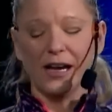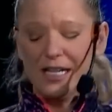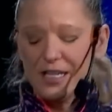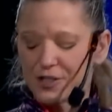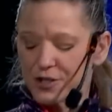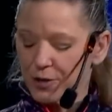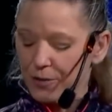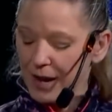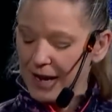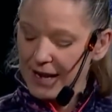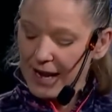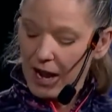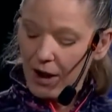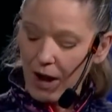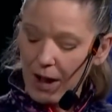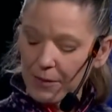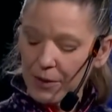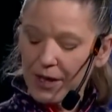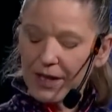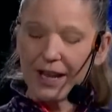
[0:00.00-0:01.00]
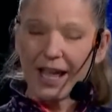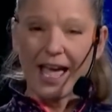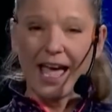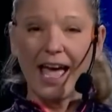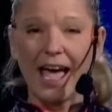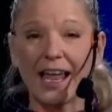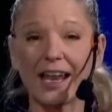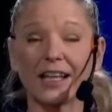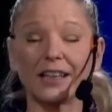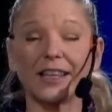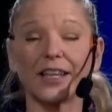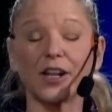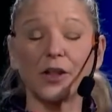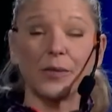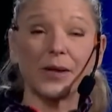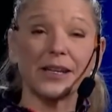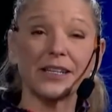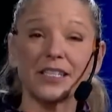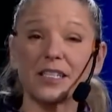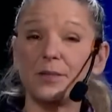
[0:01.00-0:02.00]
So right now I'm going to add a little
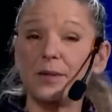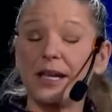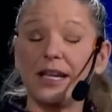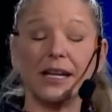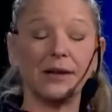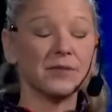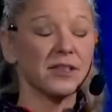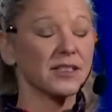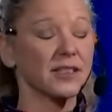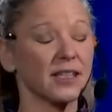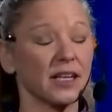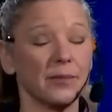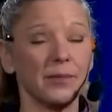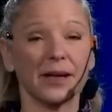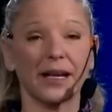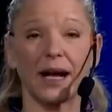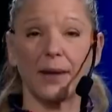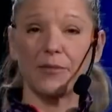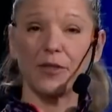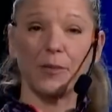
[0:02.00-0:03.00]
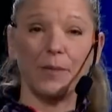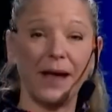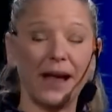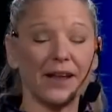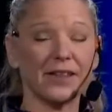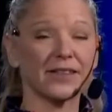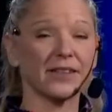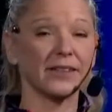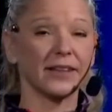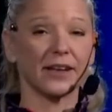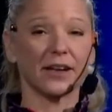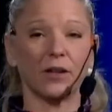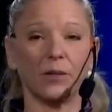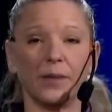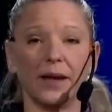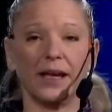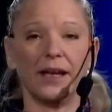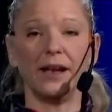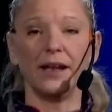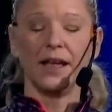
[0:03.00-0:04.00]
bit of speed. I'm just going to pick up the pace a little
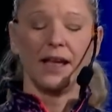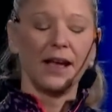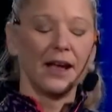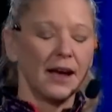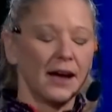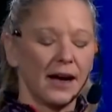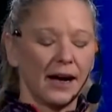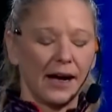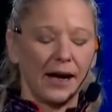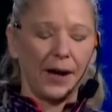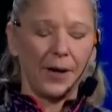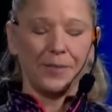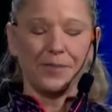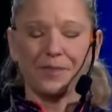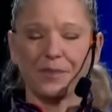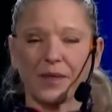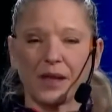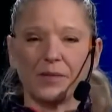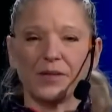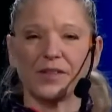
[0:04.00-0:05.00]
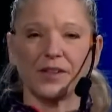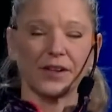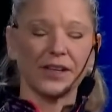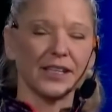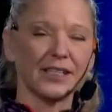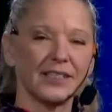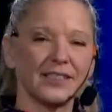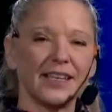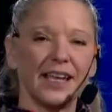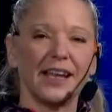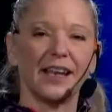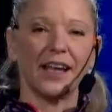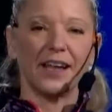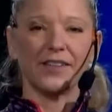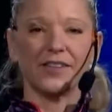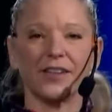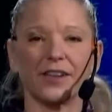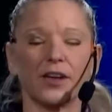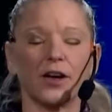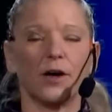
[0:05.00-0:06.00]
bit. I'm still going to stay
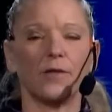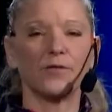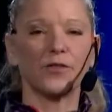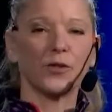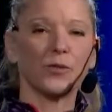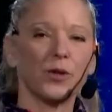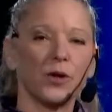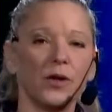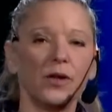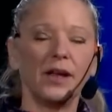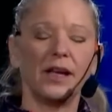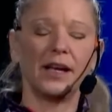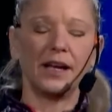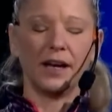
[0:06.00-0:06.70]
nice and comfortable.